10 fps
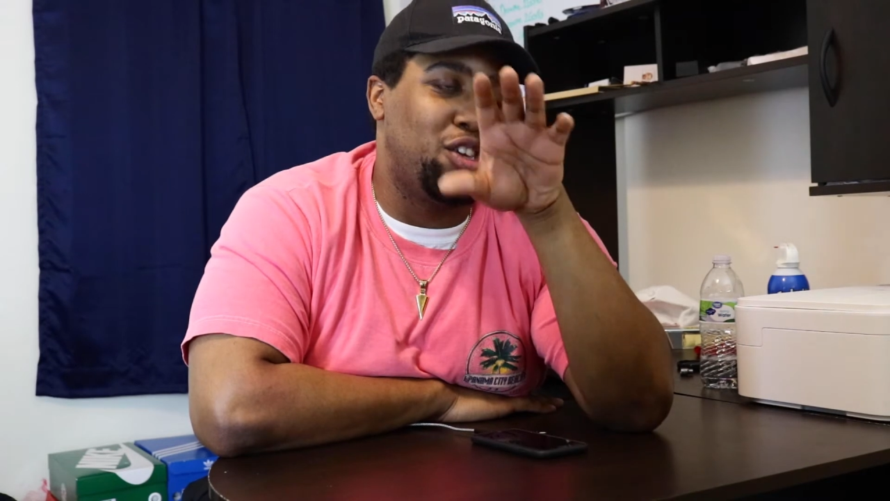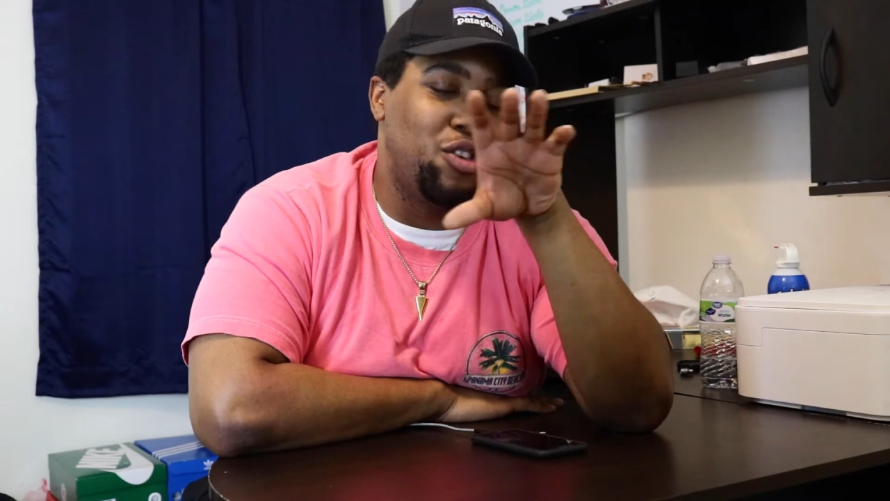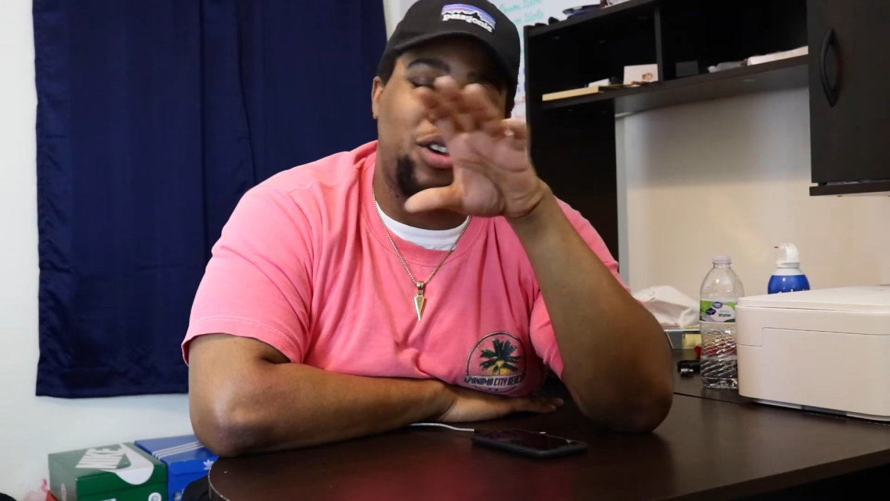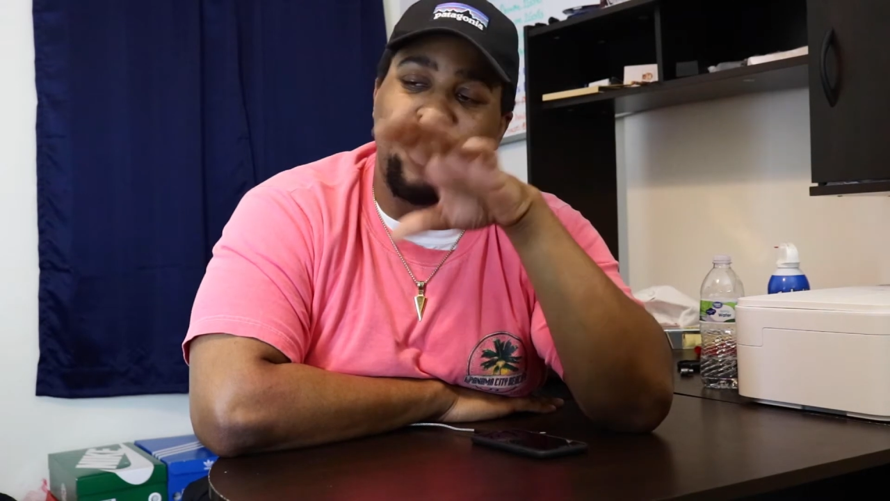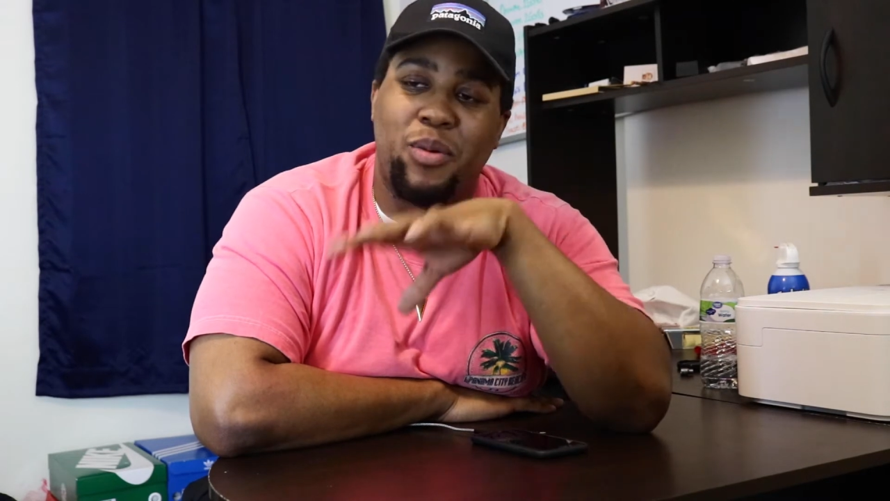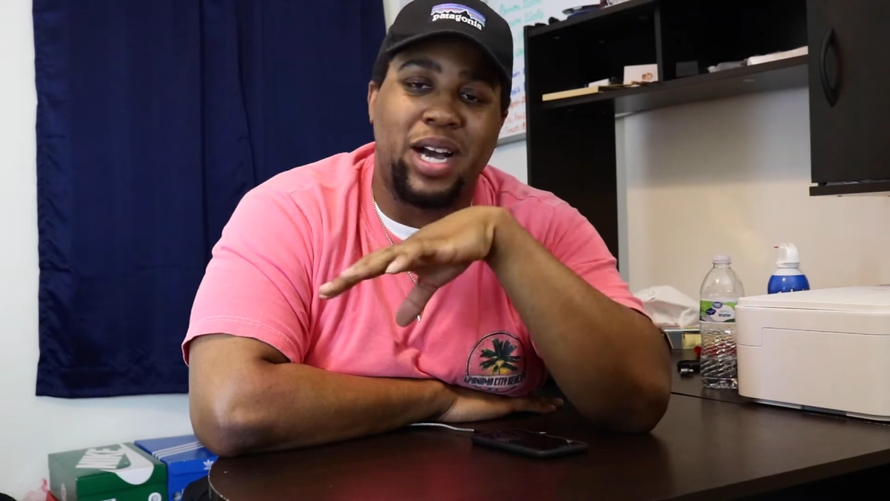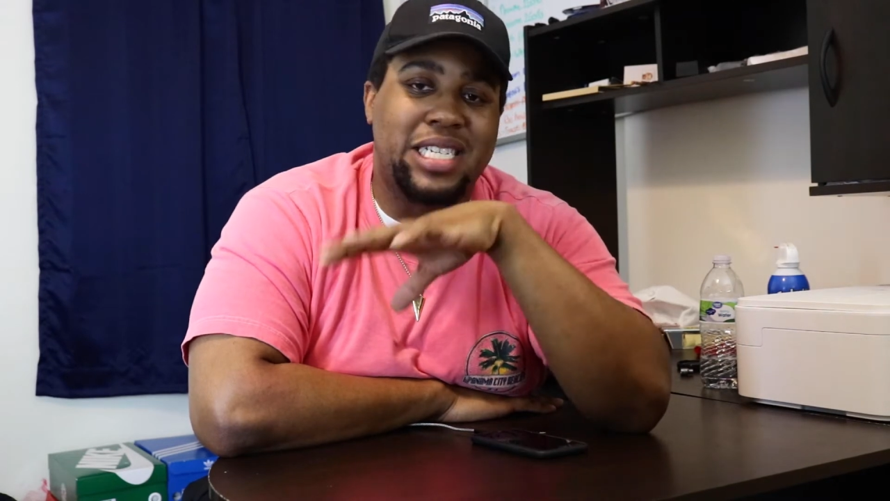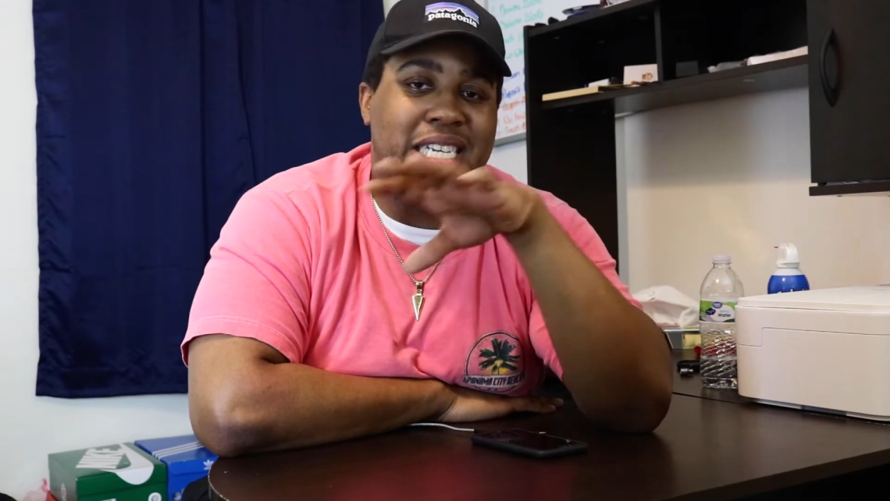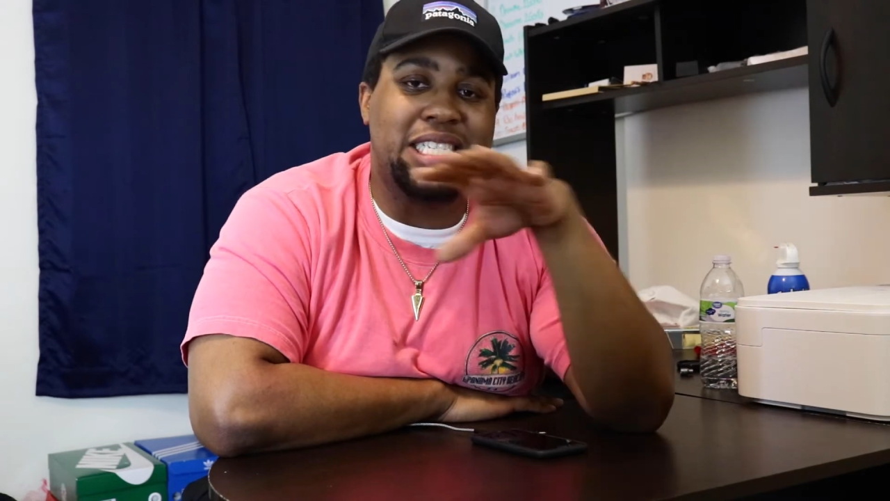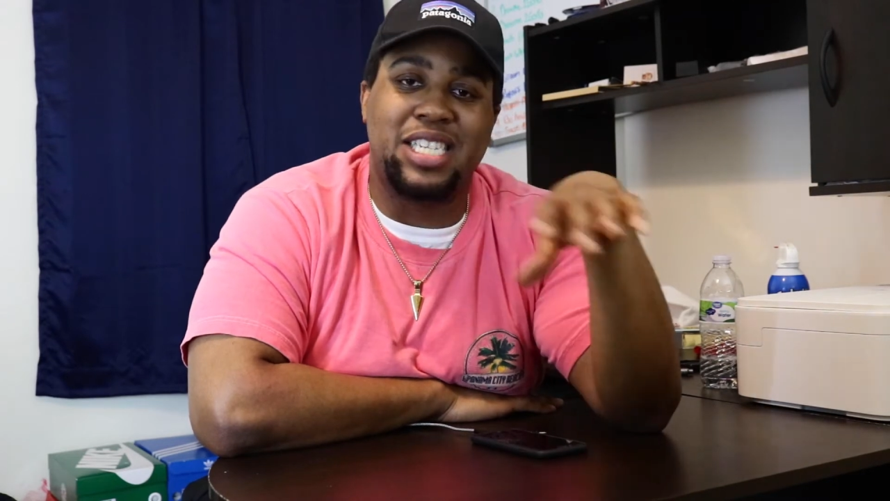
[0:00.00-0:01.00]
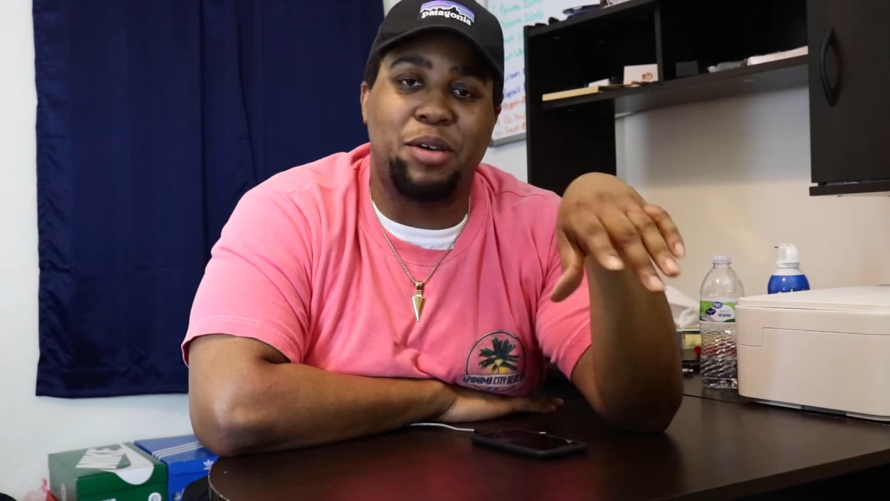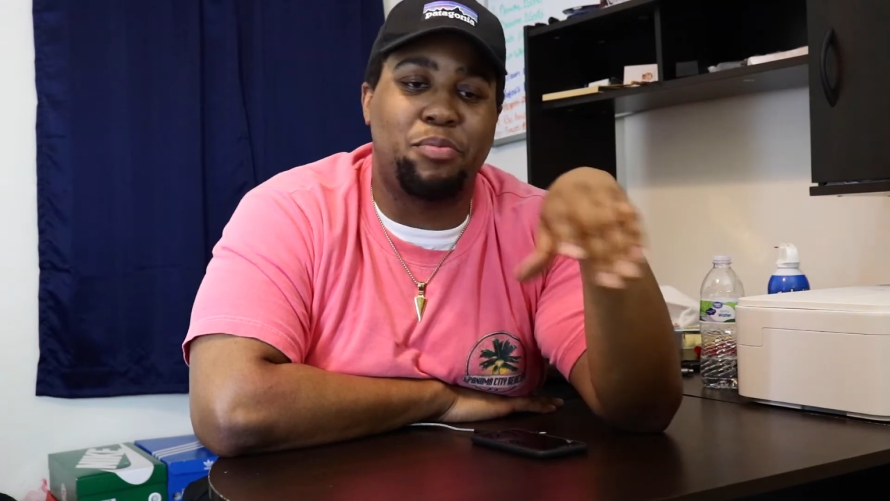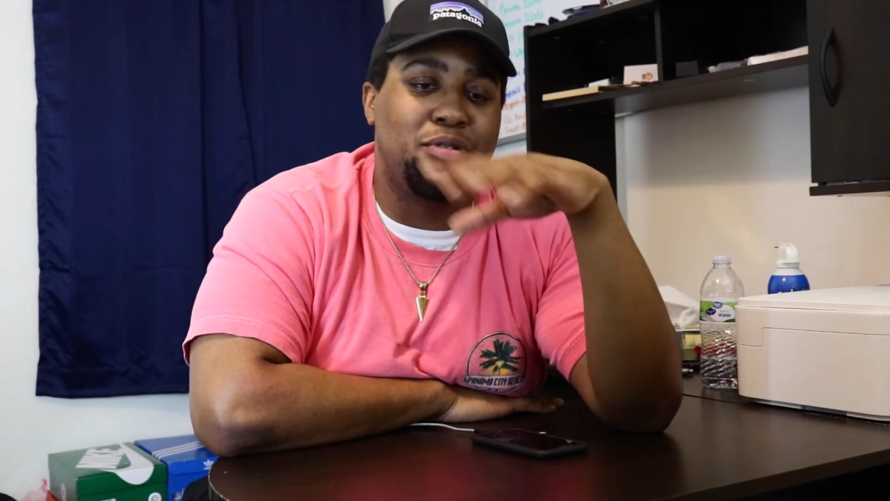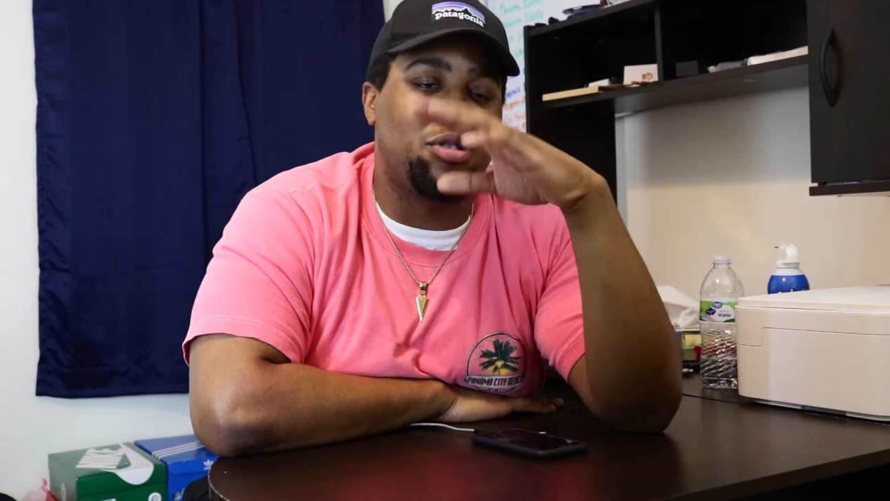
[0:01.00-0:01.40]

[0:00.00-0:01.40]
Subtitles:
you can watch a simple